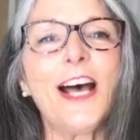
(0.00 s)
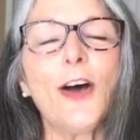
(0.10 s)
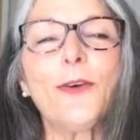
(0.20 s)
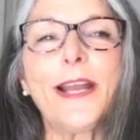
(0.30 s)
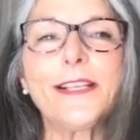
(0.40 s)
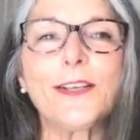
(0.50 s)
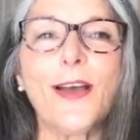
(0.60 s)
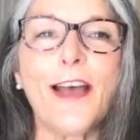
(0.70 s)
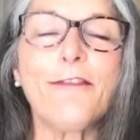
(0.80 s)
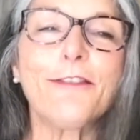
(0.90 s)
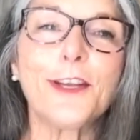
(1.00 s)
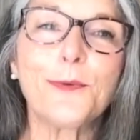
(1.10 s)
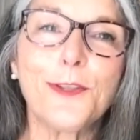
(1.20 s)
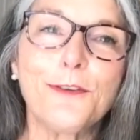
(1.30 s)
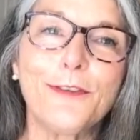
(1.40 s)
All right, so have fun
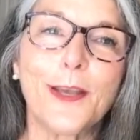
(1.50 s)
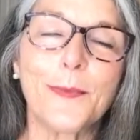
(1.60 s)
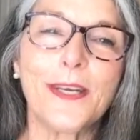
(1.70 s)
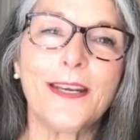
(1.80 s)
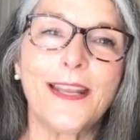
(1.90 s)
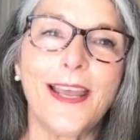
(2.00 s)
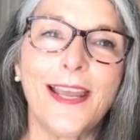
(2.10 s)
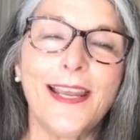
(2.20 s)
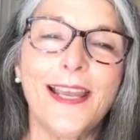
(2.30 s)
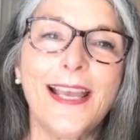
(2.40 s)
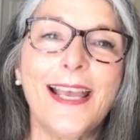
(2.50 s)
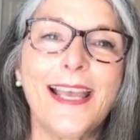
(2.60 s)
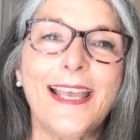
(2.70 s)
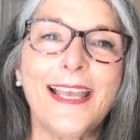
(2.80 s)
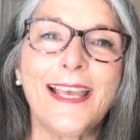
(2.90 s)
with your family today
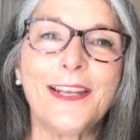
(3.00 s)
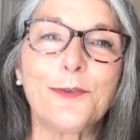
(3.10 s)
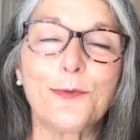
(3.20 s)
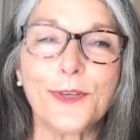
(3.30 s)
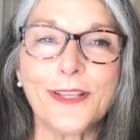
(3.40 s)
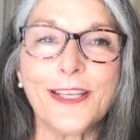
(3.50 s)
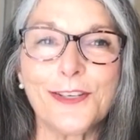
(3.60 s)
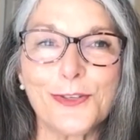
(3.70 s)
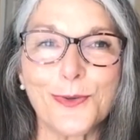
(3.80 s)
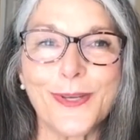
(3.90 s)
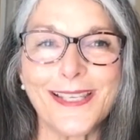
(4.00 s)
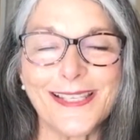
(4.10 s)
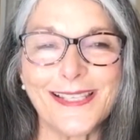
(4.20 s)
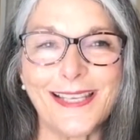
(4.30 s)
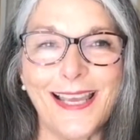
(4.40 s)
and really enjoy
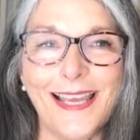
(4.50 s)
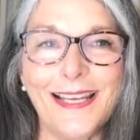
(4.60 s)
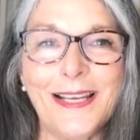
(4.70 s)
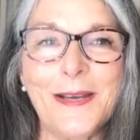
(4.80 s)
this day.